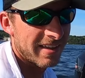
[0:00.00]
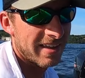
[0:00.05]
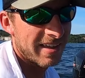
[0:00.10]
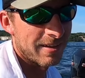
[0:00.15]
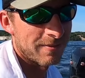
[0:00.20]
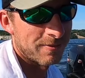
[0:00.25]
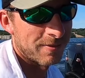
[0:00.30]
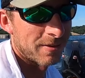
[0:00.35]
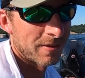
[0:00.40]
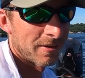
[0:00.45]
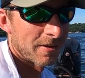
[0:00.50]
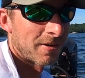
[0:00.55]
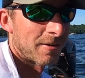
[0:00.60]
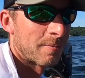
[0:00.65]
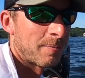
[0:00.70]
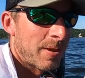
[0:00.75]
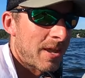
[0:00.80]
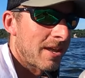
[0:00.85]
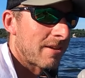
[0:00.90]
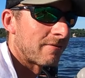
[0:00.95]
if they're
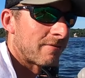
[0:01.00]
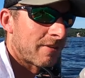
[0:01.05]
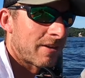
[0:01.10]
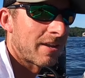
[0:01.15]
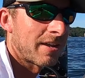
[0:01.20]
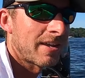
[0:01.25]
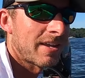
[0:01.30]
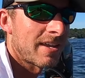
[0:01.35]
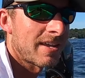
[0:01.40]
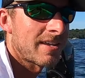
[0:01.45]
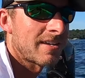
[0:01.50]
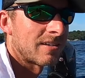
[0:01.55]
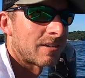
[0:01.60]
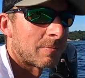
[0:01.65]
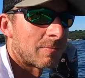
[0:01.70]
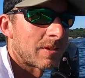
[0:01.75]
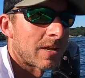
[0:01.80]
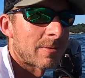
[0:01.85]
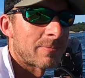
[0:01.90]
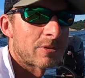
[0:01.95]
being finicky,
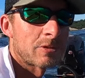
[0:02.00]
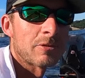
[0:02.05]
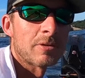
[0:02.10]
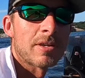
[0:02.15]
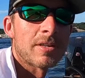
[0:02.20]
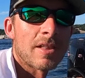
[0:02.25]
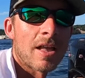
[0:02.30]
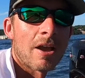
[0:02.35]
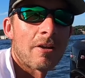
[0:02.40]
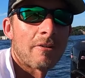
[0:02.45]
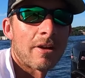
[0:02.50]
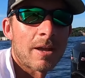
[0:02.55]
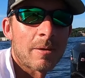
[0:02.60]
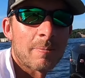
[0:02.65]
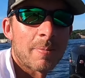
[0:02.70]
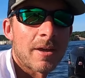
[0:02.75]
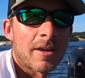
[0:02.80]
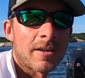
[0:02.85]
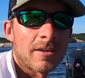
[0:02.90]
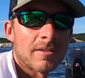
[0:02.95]
sometimes you need that
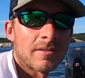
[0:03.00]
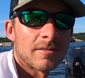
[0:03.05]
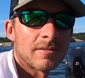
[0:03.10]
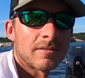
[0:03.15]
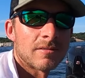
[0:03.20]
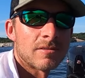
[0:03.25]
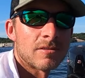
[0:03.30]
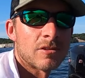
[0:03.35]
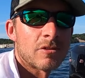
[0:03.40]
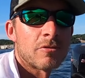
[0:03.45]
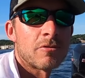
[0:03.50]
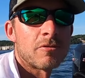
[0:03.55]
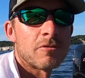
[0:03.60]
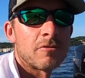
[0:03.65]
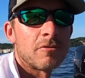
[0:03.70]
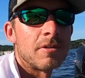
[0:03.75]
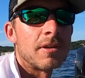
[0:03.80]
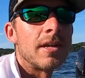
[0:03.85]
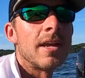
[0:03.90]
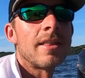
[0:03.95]
crankbait to
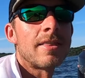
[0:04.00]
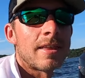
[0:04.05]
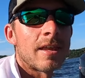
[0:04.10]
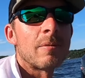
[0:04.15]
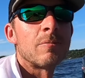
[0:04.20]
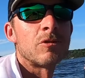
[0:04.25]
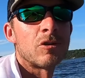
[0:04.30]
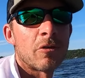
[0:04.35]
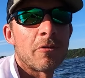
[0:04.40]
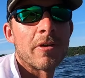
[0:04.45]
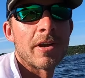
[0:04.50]
get them to